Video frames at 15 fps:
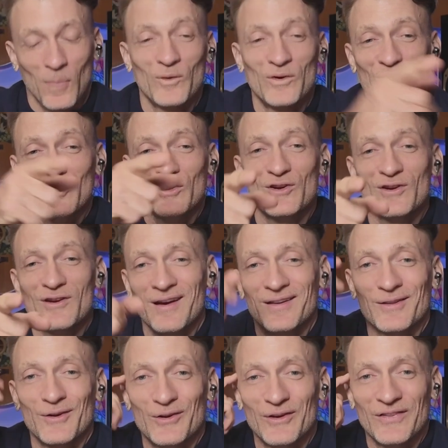You're not
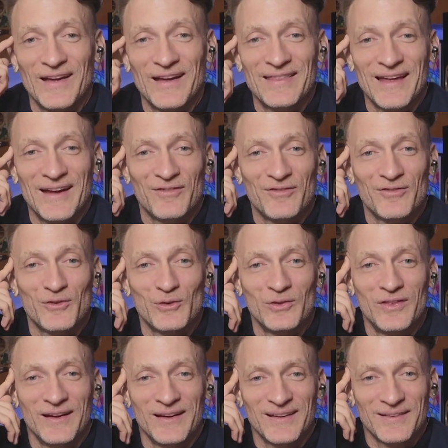alone on that
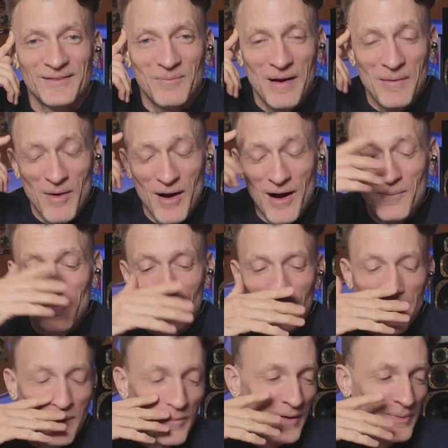food thing. Mom's
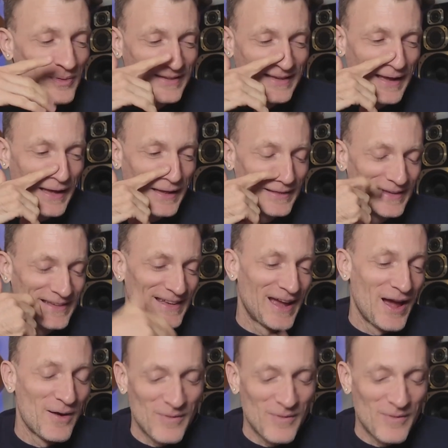got this.